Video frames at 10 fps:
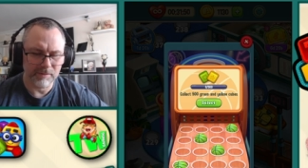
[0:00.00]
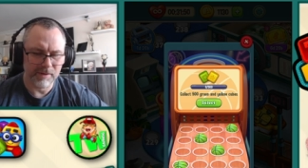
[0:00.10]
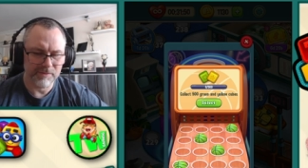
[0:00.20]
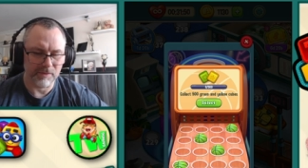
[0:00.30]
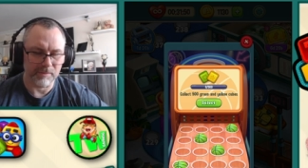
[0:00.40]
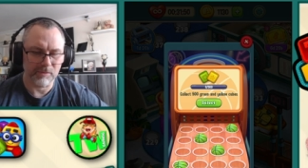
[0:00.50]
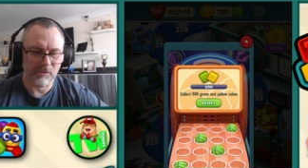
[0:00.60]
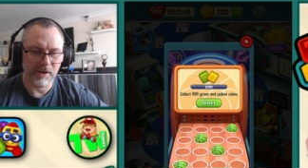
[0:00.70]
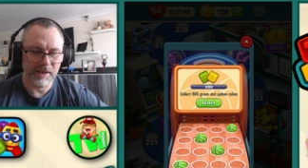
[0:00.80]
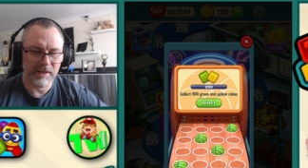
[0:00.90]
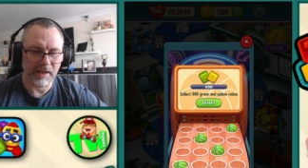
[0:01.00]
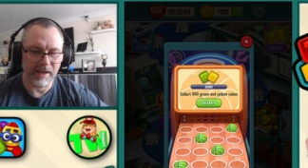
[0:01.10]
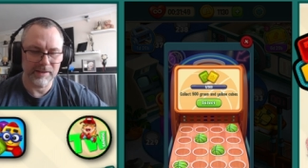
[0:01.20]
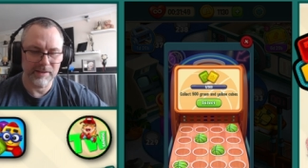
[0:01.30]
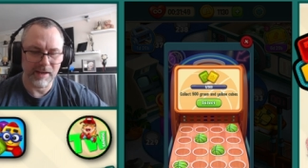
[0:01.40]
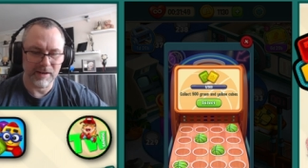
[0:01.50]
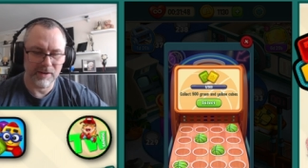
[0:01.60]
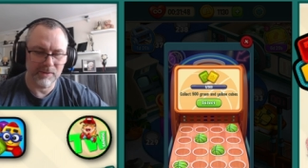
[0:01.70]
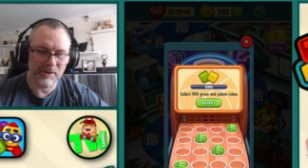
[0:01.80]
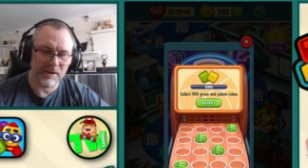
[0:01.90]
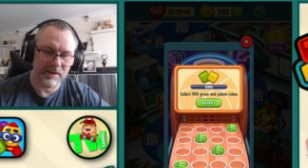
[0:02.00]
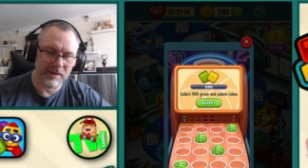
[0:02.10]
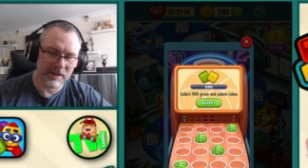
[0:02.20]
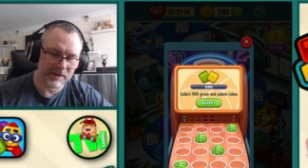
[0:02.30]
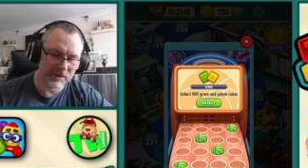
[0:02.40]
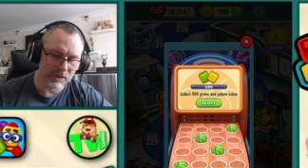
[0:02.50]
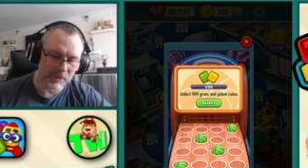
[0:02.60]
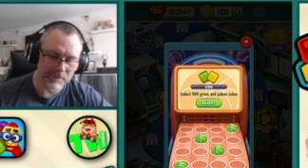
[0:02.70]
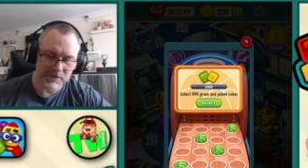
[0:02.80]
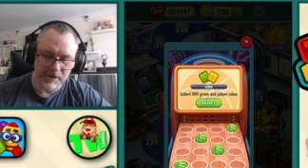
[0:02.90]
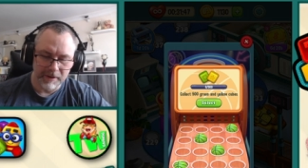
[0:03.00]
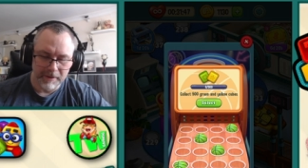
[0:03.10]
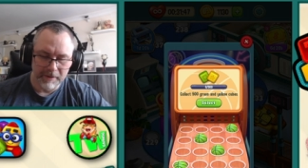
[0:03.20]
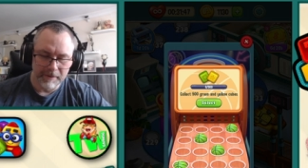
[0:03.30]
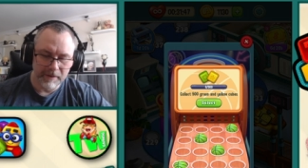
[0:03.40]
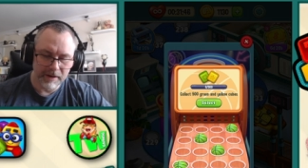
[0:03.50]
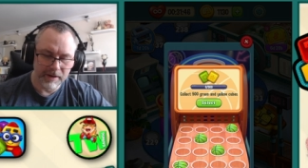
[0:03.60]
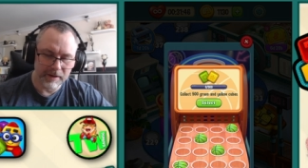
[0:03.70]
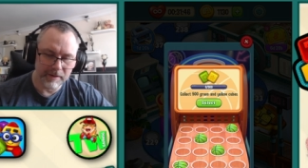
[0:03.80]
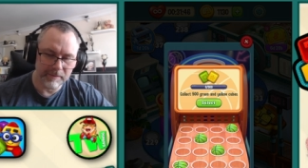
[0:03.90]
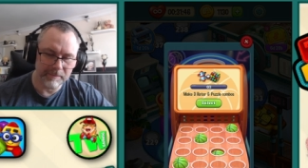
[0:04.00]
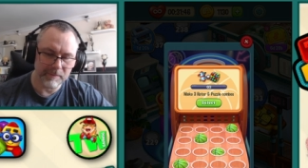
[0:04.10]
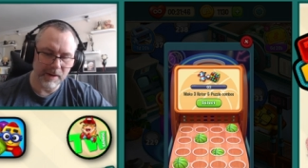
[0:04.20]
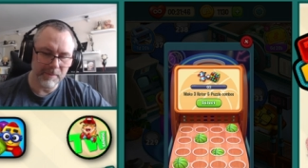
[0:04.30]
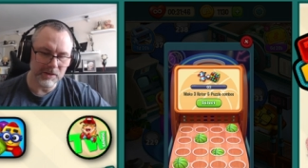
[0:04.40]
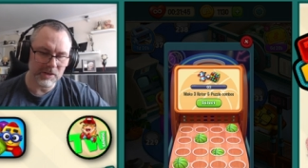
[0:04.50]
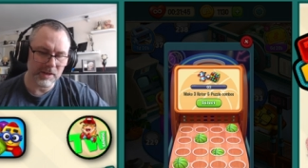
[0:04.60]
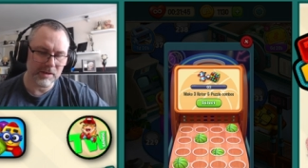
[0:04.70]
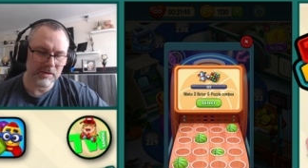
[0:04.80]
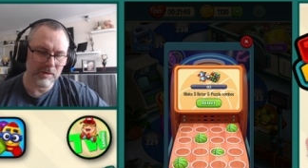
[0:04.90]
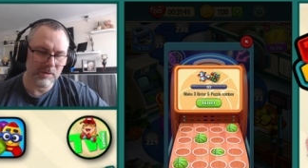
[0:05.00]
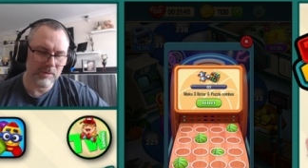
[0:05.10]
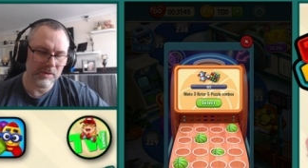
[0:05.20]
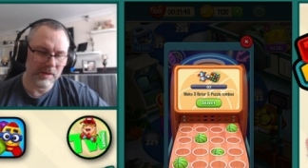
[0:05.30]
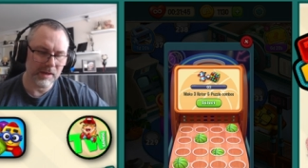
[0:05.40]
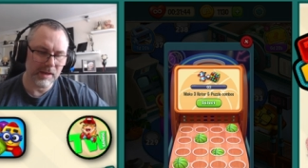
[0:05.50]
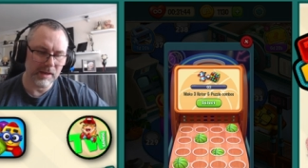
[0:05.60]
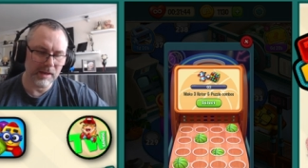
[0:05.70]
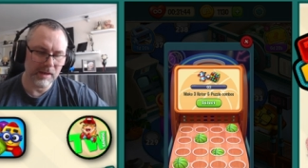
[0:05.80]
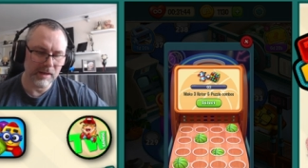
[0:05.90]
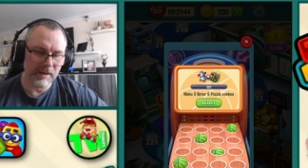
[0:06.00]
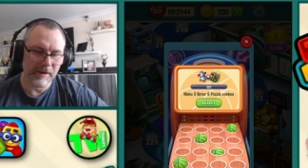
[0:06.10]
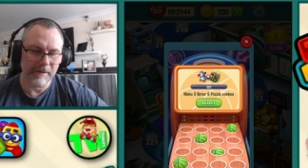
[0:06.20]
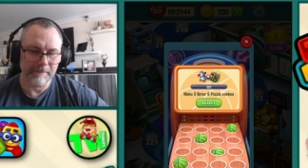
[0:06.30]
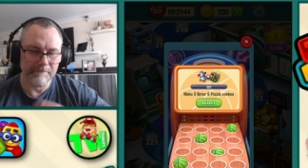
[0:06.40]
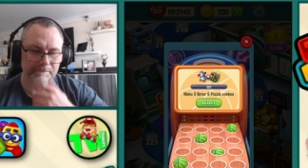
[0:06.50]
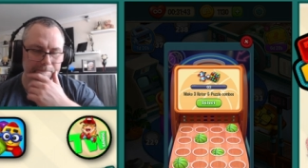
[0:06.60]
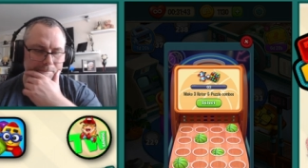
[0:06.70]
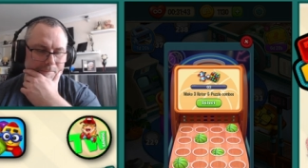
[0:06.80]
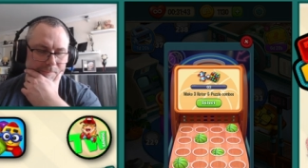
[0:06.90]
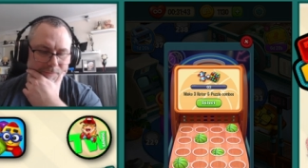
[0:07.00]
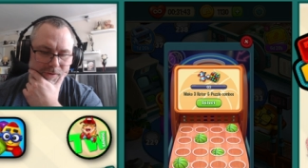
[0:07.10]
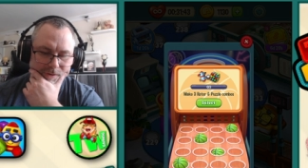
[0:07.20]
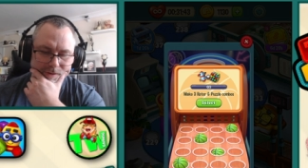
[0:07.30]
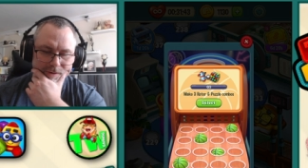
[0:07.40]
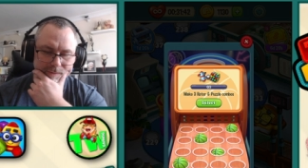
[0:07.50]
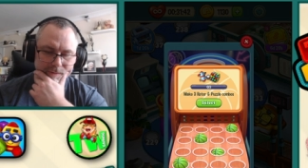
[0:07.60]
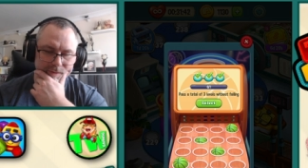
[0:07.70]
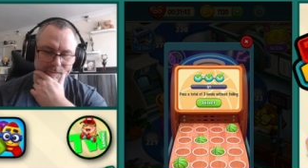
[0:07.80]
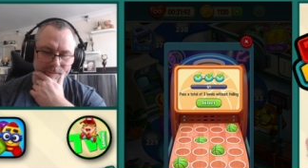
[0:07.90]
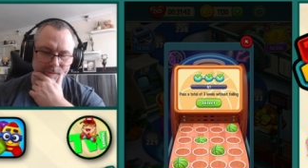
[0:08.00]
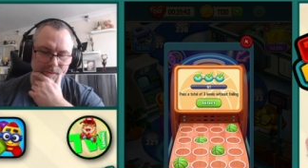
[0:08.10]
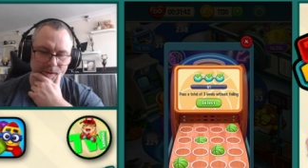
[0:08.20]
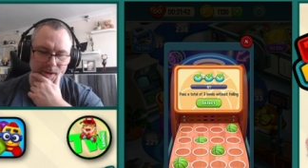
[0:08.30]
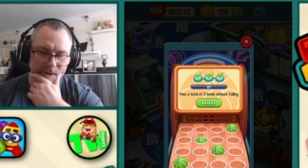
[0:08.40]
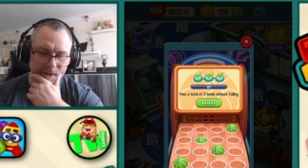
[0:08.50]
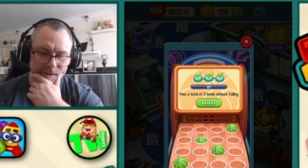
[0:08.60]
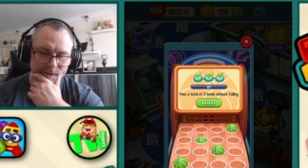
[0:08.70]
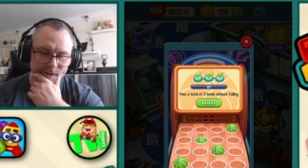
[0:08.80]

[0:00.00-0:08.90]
red from? Green and yellow cubes. I'm actually going to do the... Shall I do create